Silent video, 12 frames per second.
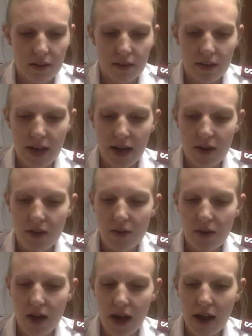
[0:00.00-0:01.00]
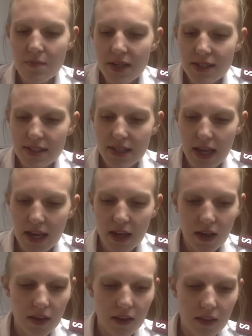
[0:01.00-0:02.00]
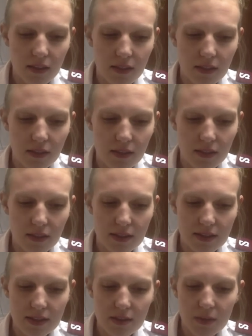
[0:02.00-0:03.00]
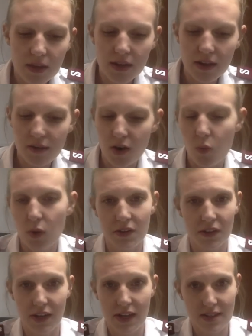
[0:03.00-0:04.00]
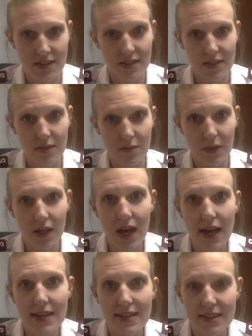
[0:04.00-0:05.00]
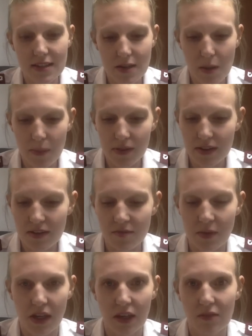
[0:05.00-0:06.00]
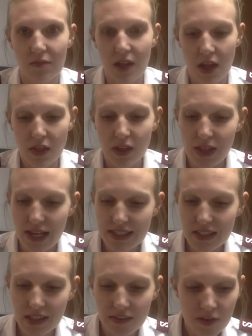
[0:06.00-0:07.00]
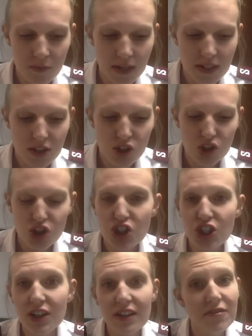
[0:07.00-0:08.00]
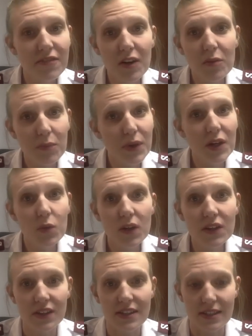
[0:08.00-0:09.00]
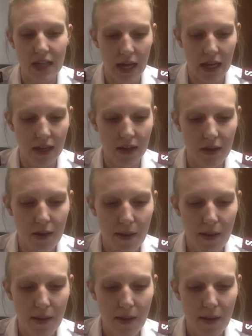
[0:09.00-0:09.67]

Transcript: Now, I'm not saying this is the beginning of our wilderness, because believe me, the last 11 months sure have felt pretty wilderness-like.